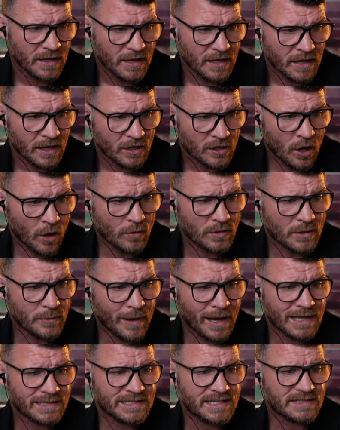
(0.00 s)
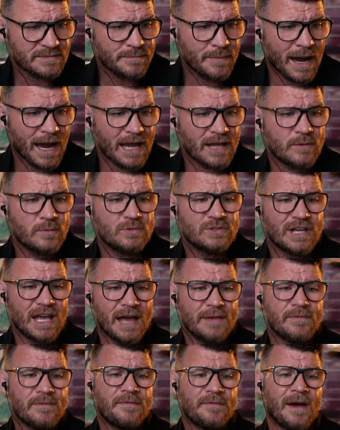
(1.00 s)
Cody White says, Mike, would you
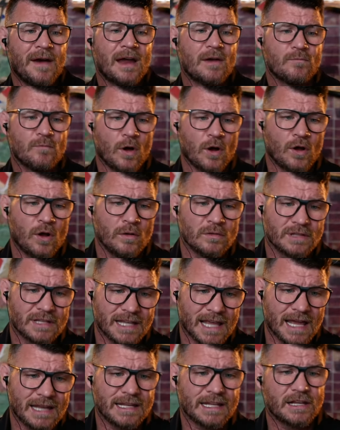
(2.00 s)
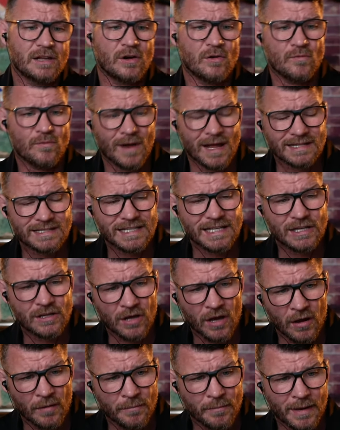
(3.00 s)
ever fight Rockhold again in Karate
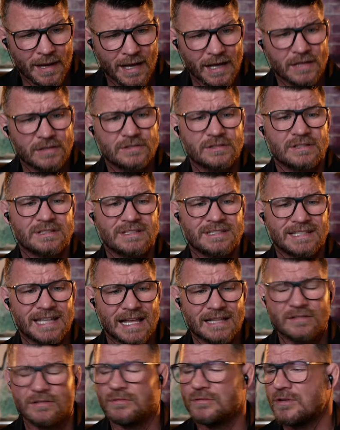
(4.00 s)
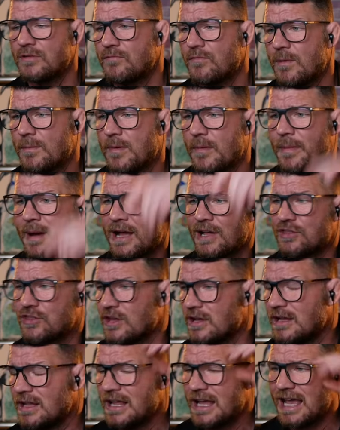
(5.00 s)
Combat to settle the rubber match?
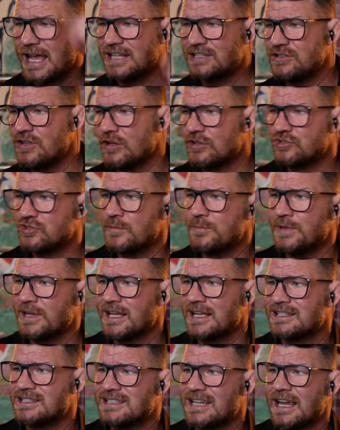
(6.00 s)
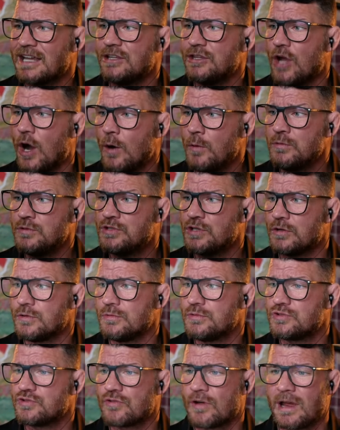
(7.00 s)
It's not something I'd say no to
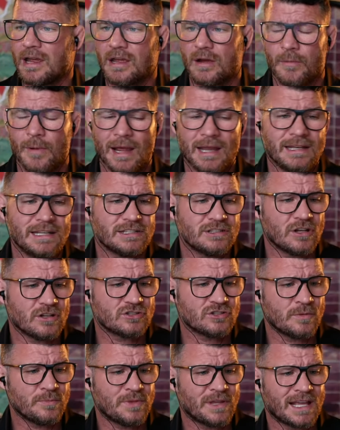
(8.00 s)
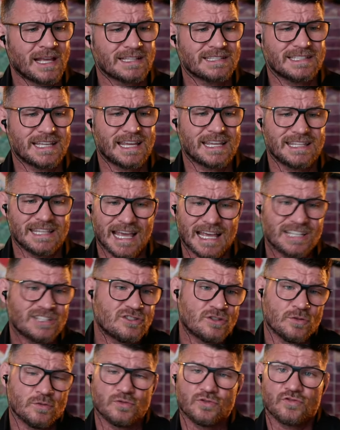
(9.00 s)
straight away, and it's not something I'd say yes
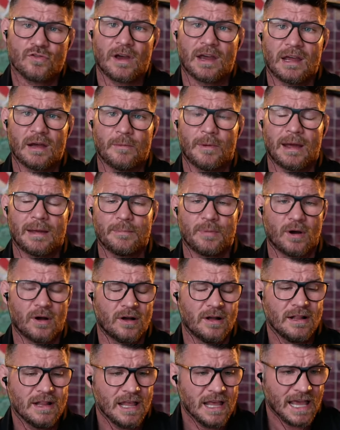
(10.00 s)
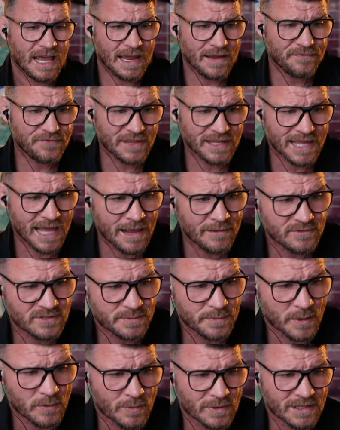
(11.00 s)
to straight away, but if they came to
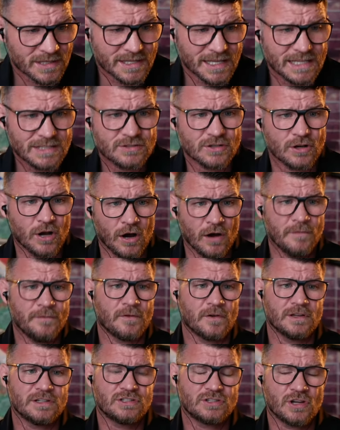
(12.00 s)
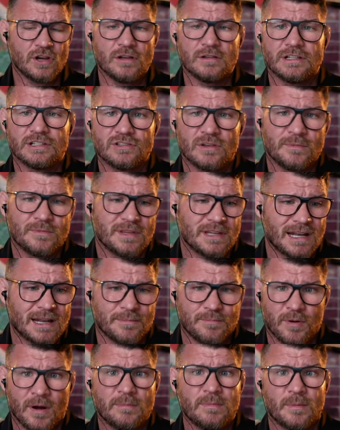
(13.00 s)
me with a decent offer, it's certainly something I'd
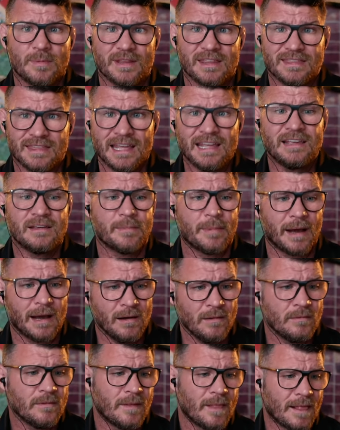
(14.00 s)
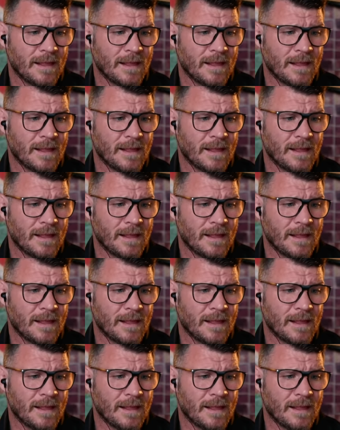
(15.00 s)
probably think about.